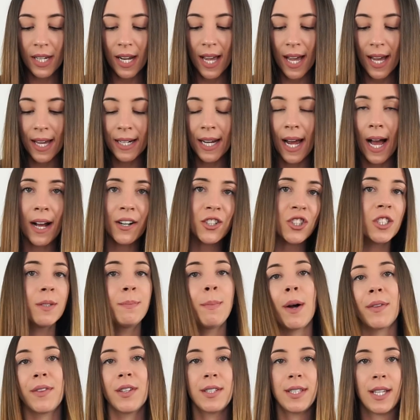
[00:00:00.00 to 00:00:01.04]
and I actually
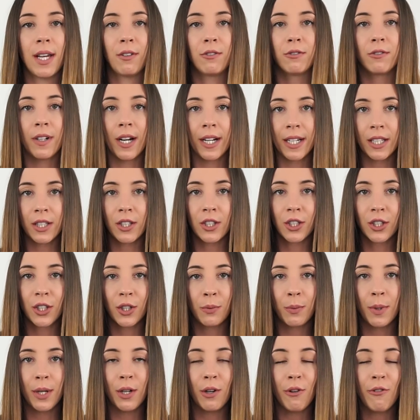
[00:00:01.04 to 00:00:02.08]
bought this at regular
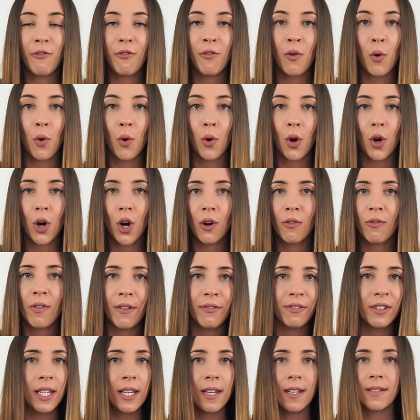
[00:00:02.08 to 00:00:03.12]
Goodwill for
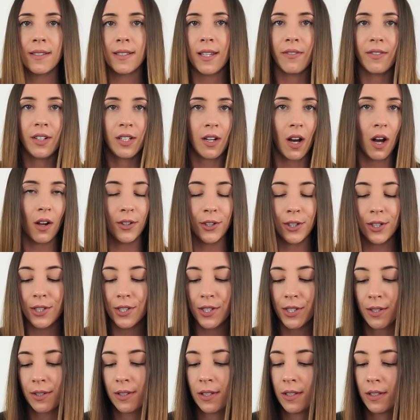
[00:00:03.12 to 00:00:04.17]
roughly
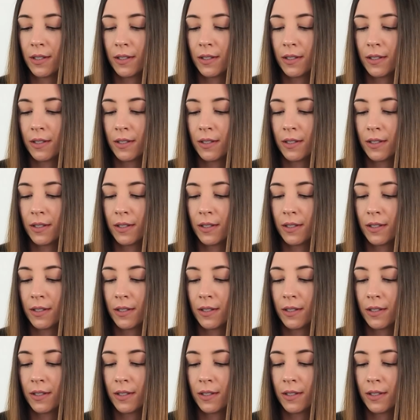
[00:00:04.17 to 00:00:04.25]
$7.